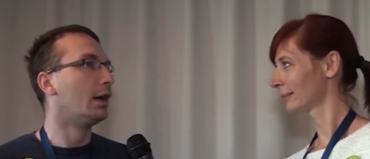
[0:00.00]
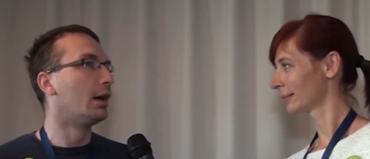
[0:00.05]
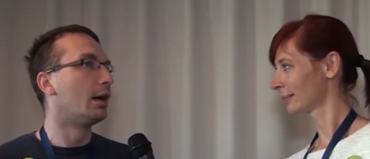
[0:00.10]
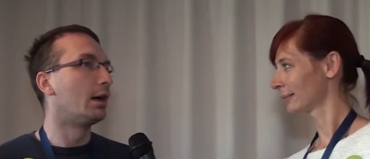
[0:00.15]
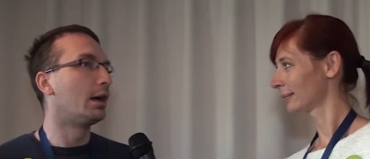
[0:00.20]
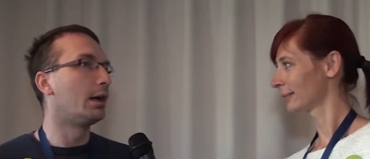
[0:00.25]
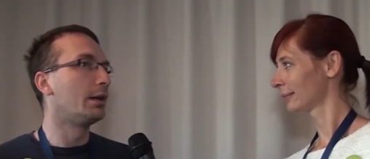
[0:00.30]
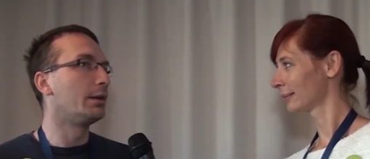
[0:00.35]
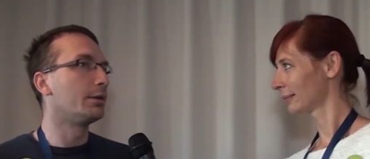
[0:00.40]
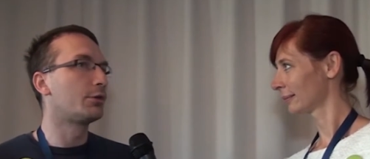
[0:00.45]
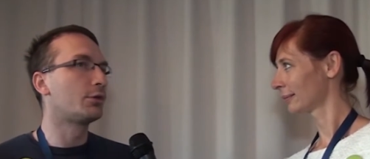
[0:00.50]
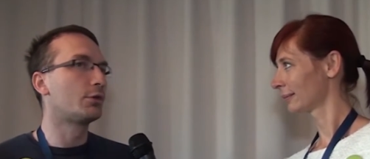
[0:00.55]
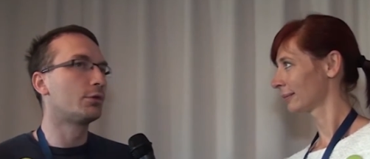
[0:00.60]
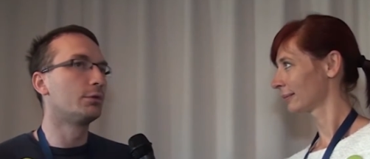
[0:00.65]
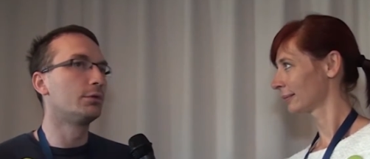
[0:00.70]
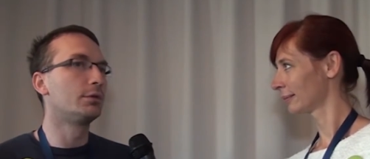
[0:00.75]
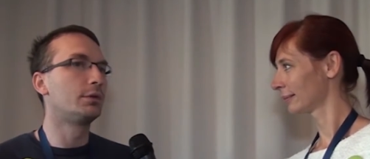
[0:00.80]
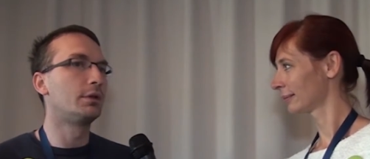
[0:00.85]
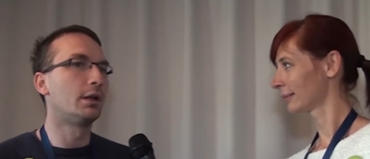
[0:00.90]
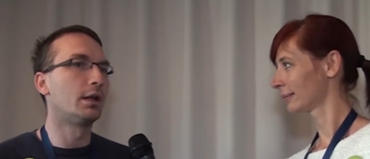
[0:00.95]
Speaker 1: I
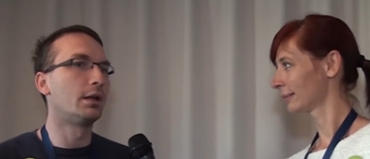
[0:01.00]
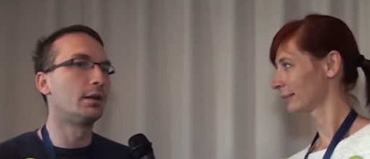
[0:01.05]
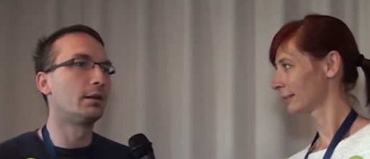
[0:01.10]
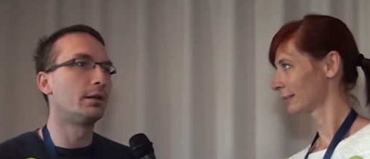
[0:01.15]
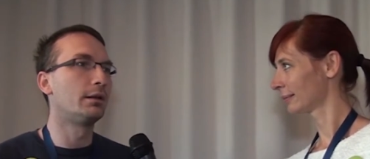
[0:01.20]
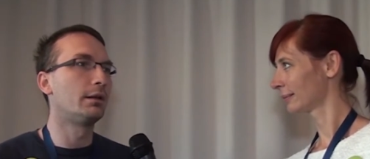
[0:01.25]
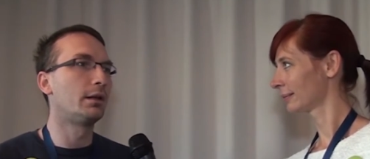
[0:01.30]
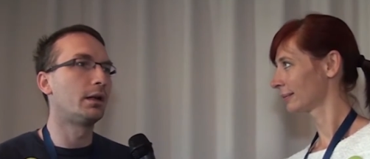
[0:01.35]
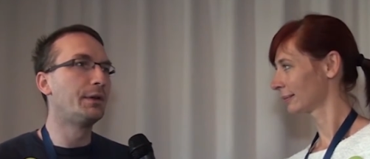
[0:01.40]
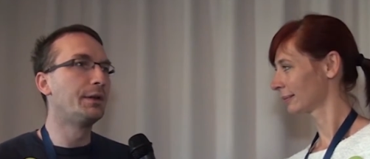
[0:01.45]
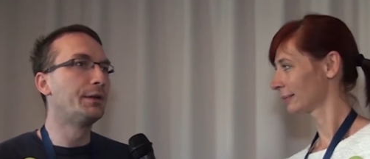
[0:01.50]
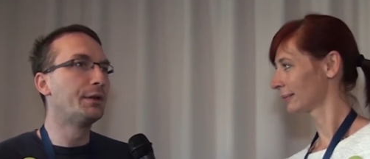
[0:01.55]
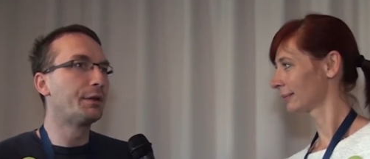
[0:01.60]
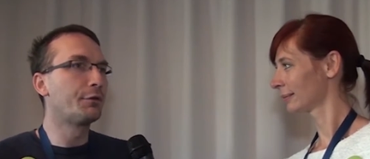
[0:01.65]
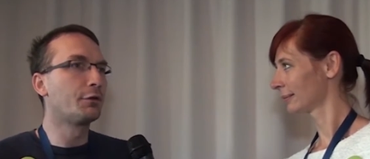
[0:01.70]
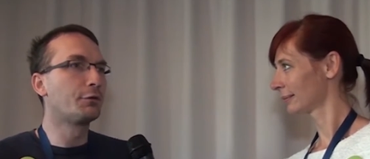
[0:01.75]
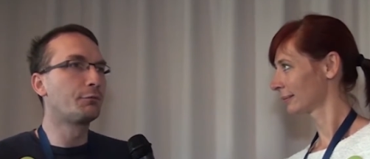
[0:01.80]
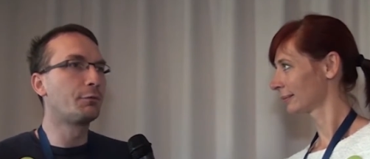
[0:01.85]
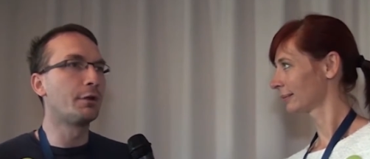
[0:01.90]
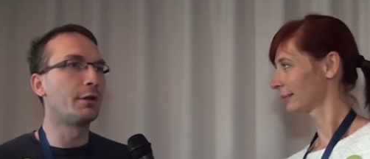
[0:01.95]
should uh, I think it
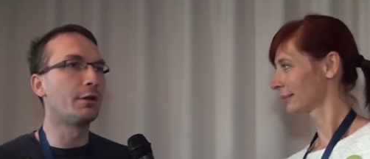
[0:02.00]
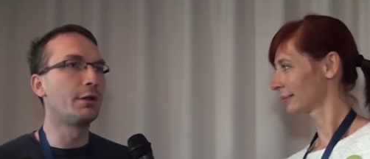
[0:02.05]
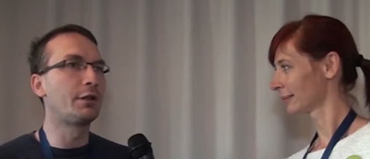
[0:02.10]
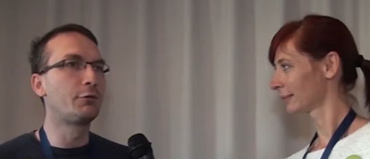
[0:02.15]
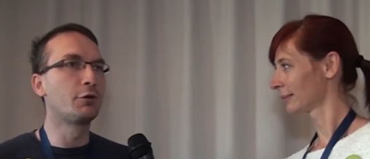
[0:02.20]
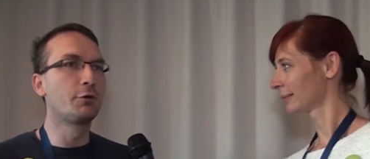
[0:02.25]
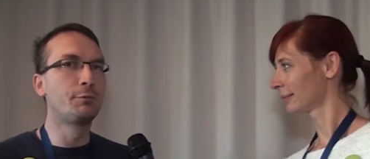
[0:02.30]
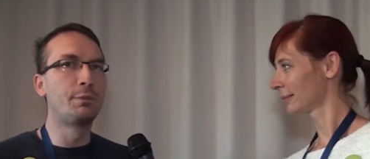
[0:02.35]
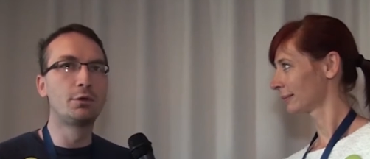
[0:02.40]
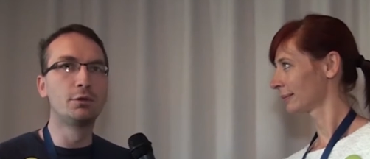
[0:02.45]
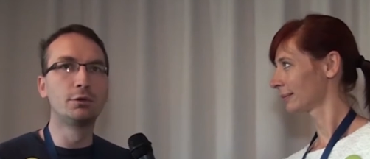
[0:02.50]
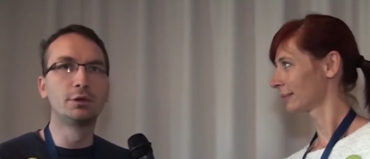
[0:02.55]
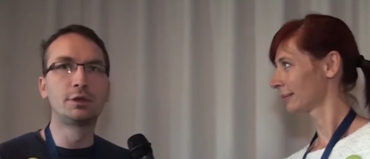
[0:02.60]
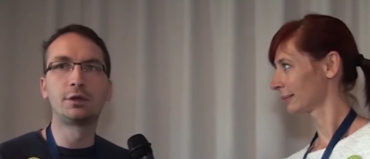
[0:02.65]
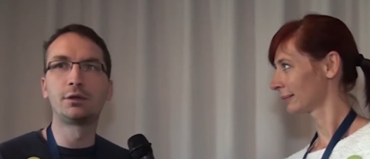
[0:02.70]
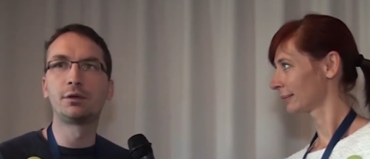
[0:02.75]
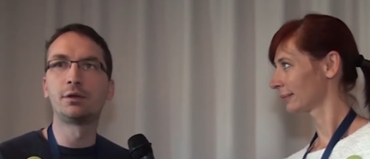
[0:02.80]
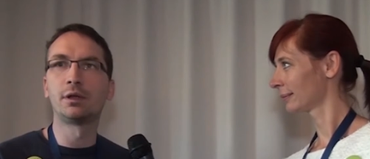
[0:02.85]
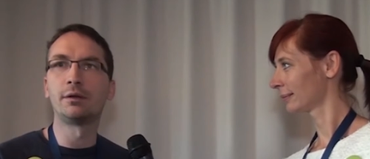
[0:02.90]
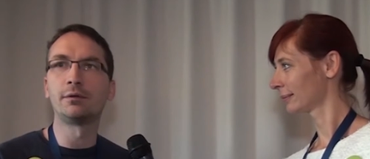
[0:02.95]
would it would be good
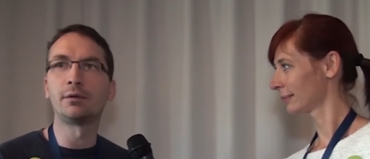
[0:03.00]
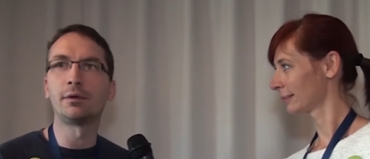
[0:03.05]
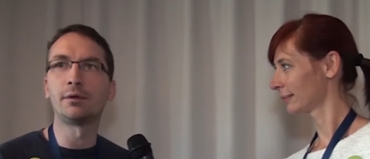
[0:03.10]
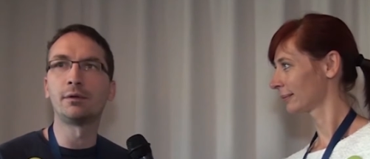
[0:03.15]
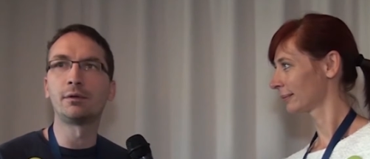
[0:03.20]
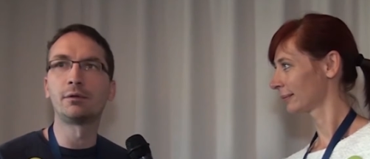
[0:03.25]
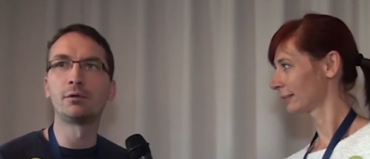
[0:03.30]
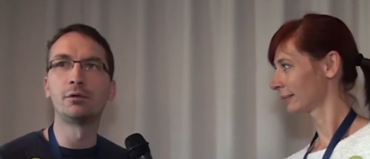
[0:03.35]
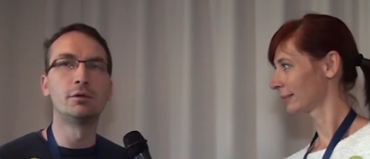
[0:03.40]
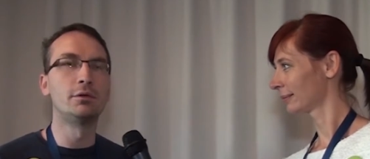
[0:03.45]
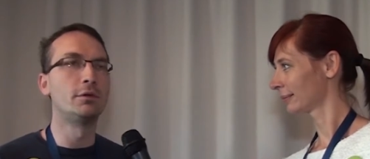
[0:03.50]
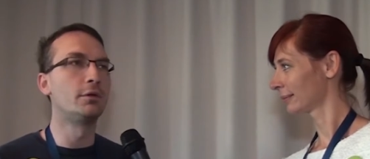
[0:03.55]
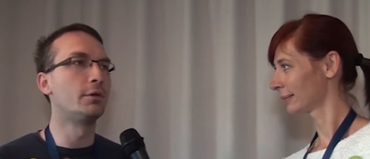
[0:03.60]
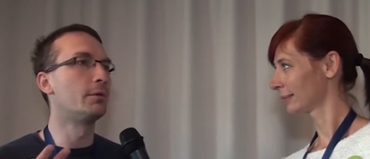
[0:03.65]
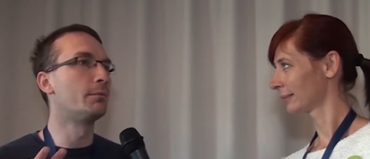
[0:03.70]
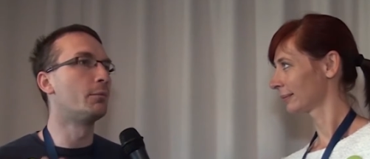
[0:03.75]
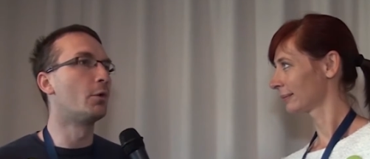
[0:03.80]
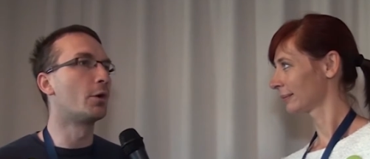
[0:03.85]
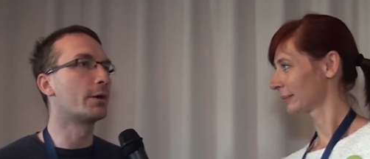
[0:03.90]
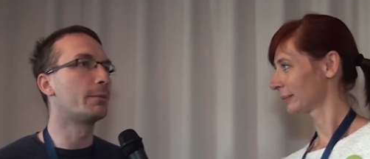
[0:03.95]
uh, to
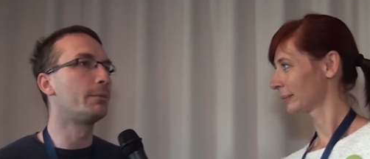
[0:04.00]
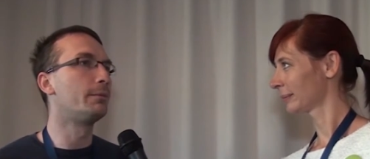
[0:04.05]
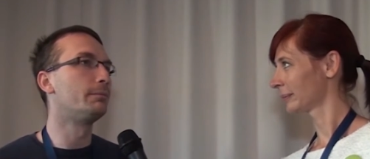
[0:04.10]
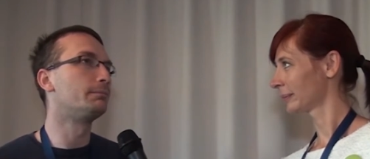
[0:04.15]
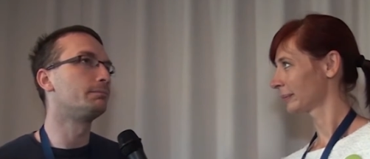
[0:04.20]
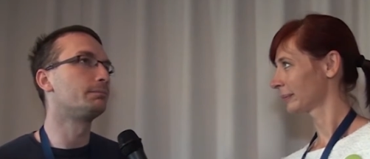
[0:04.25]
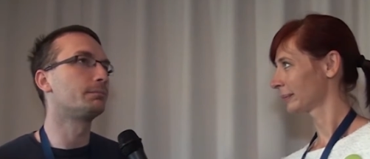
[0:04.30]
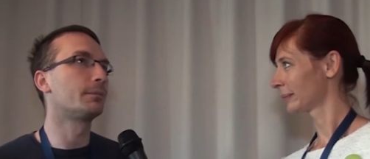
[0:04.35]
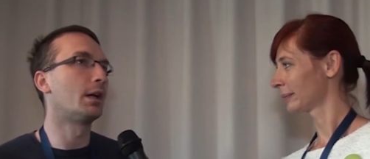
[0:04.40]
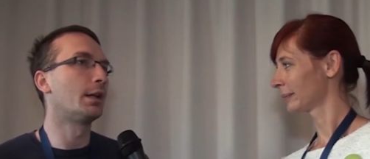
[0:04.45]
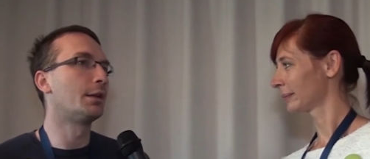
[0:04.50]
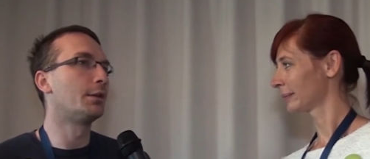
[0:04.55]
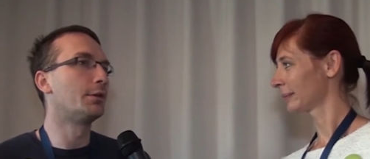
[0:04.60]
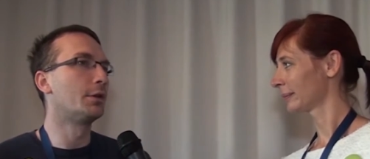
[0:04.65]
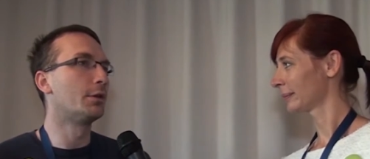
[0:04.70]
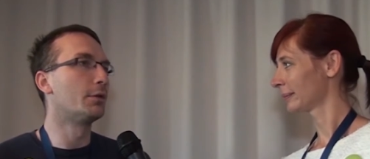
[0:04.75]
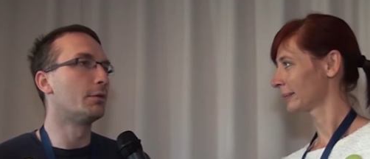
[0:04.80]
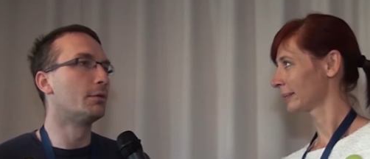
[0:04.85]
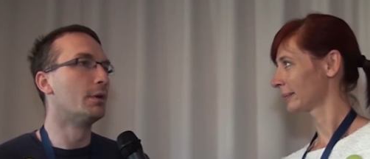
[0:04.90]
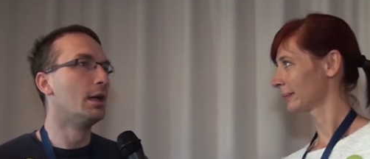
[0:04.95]
more I don't
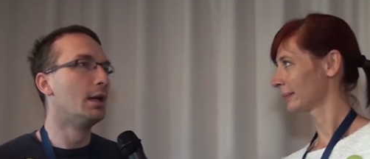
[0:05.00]
know